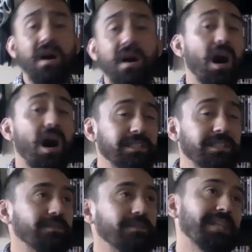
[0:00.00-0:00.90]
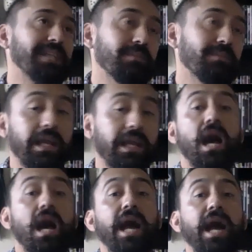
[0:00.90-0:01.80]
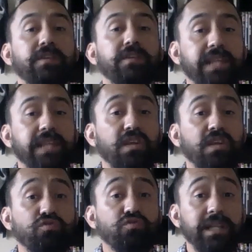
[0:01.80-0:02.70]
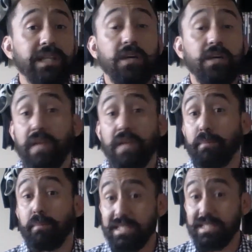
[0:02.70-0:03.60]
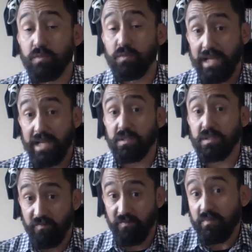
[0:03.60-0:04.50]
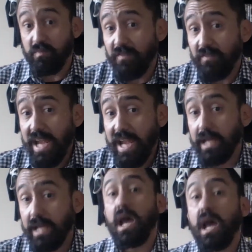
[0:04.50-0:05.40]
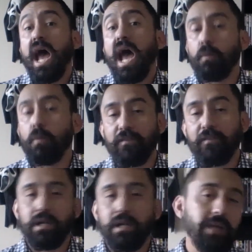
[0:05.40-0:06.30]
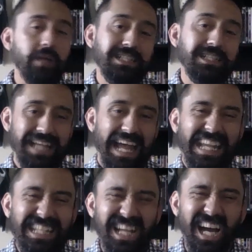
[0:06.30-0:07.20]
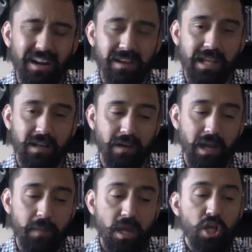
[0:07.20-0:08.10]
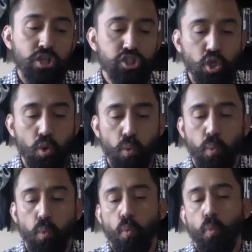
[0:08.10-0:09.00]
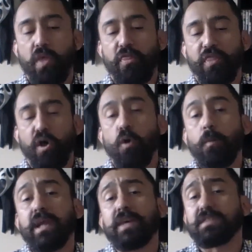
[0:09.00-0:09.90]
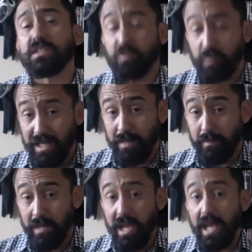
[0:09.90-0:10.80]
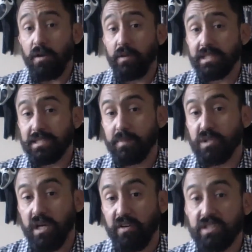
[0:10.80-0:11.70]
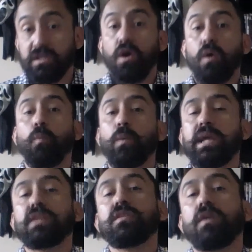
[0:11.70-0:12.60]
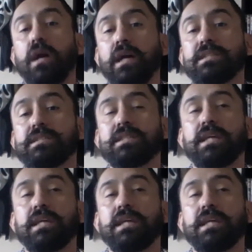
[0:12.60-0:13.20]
Hostel, same thing. I understand the great underlying message that it was conveying. However, I get tired of that crap. So with the opening of Scream and all these subgenres, we lost